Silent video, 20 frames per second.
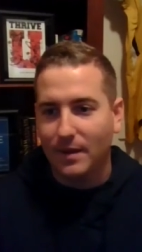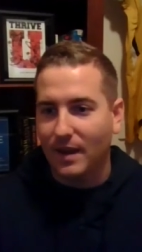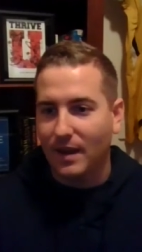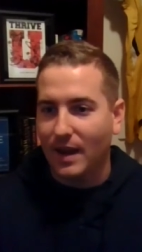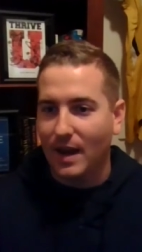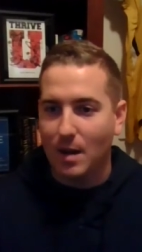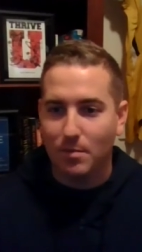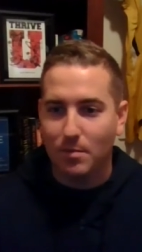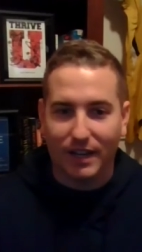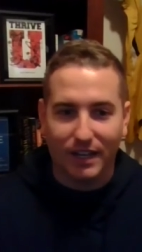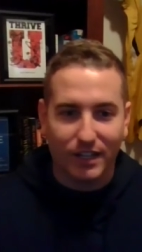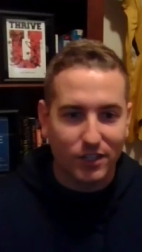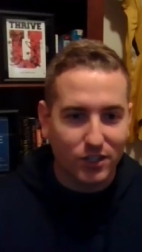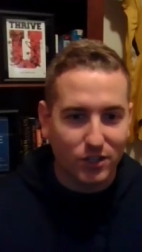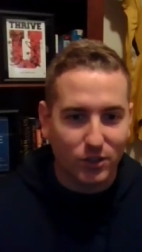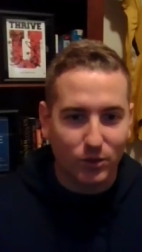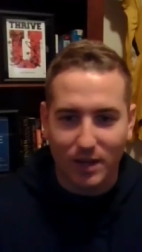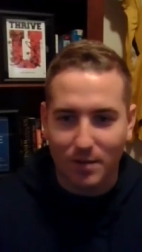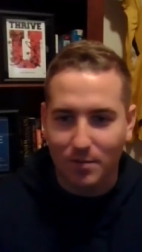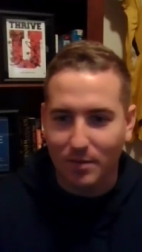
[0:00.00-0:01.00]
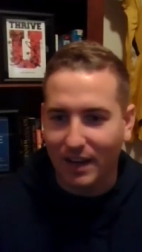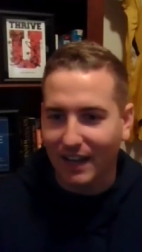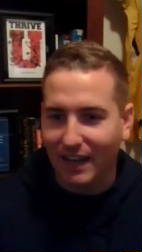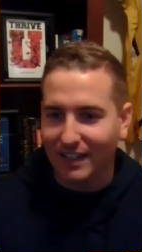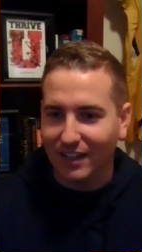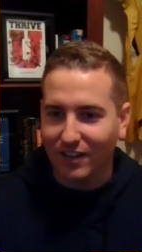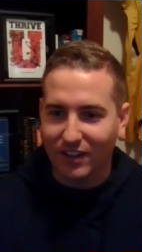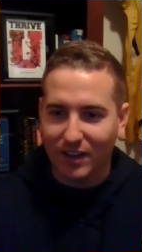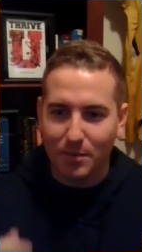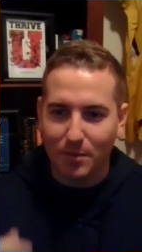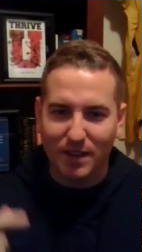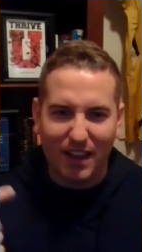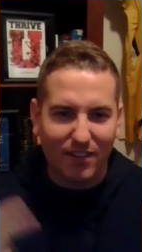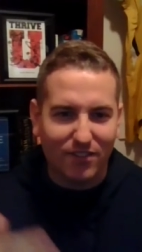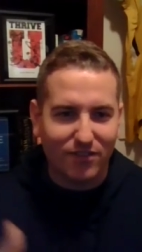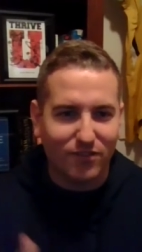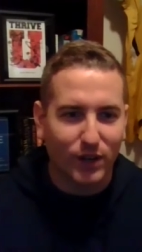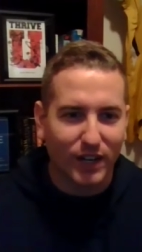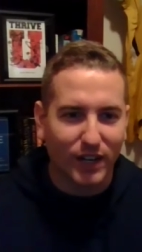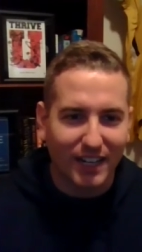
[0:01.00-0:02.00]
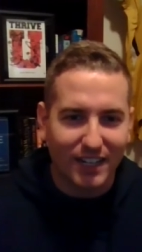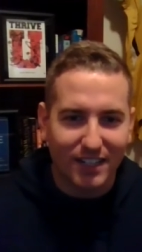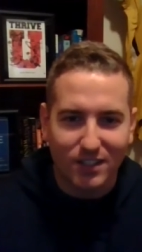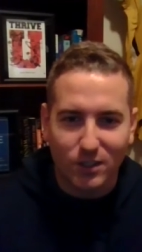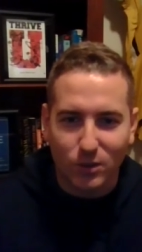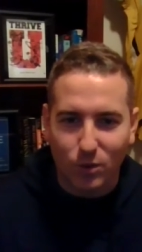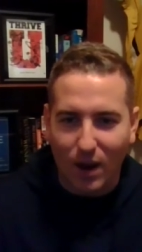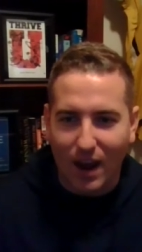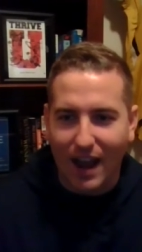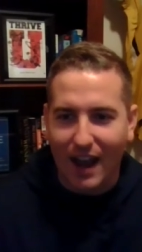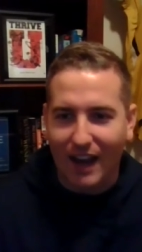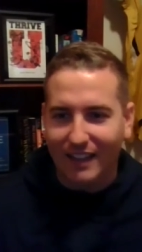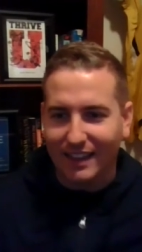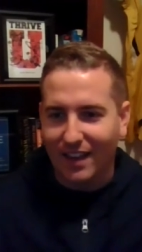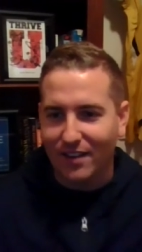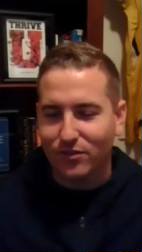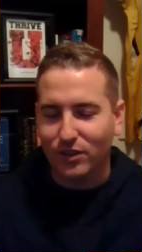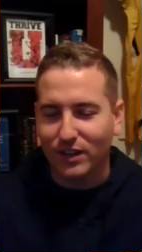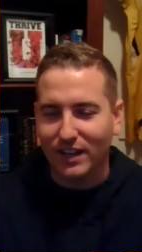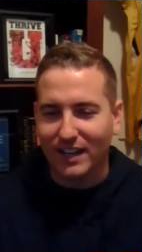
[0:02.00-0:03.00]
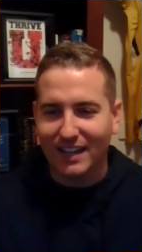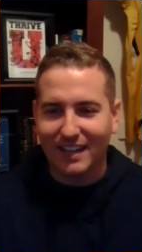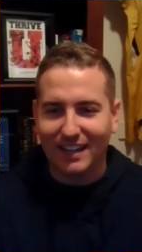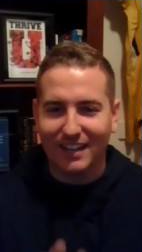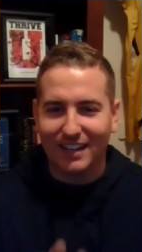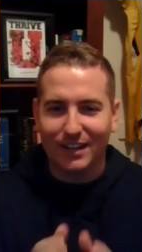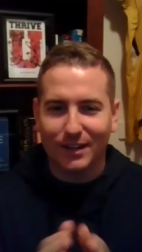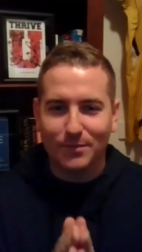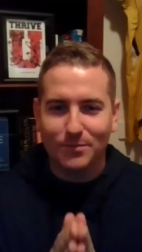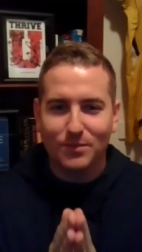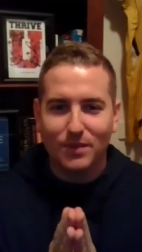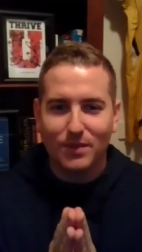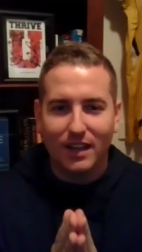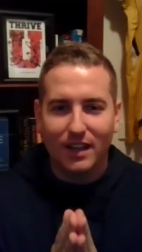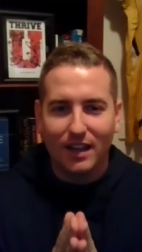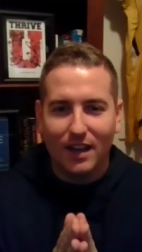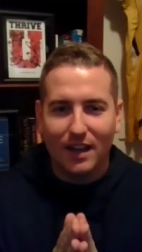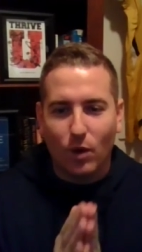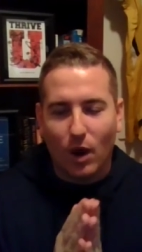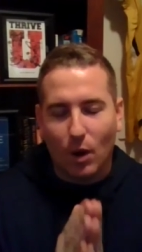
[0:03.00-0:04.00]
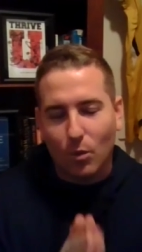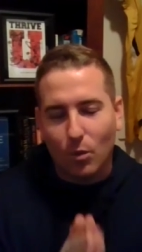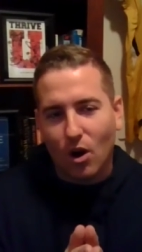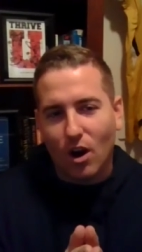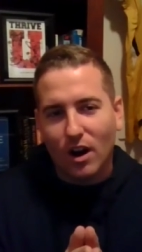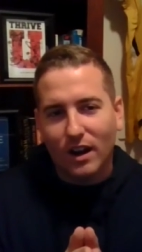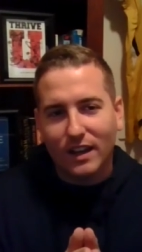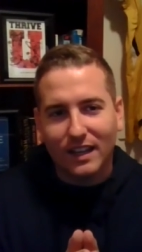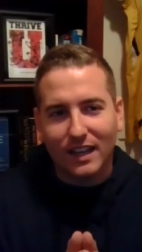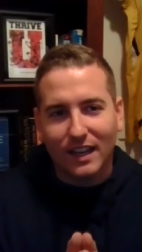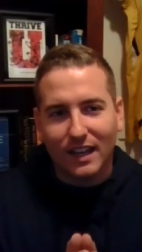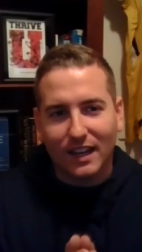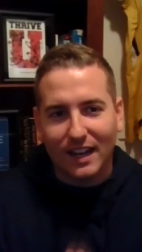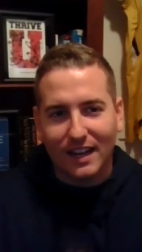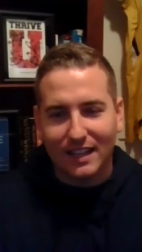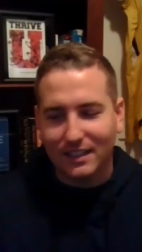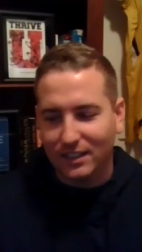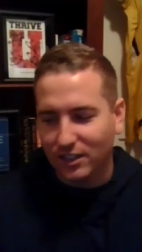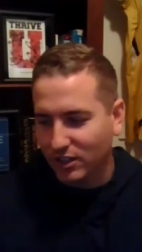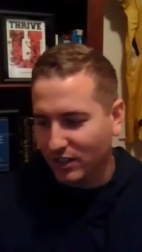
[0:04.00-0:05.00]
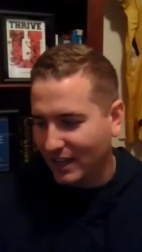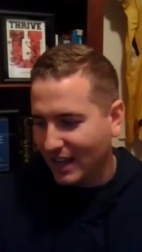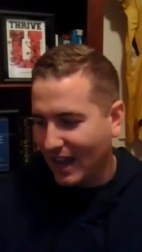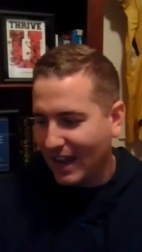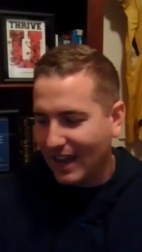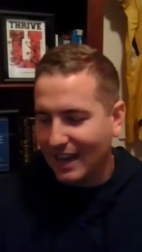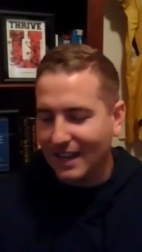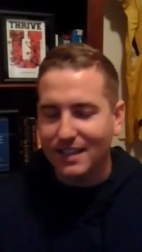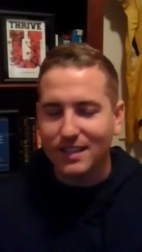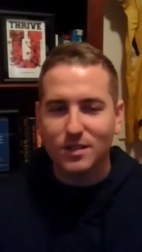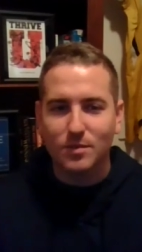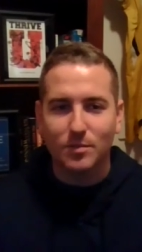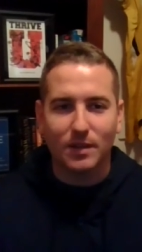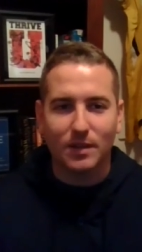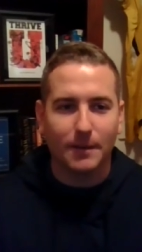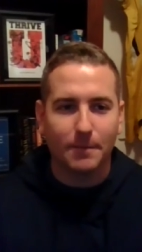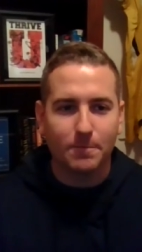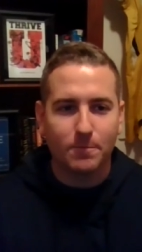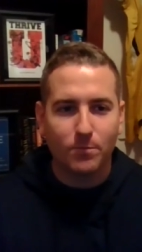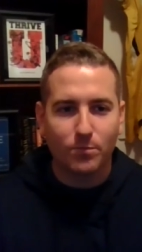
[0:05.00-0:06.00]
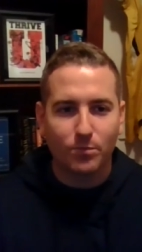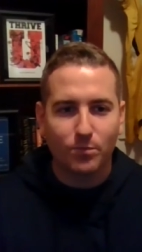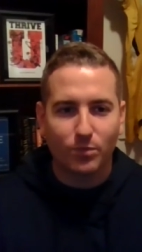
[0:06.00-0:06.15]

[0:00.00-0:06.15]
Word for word: And I'm like, sweet, man. You know, give me that free swag, that free gear. Well, I walk in, and he literally hands me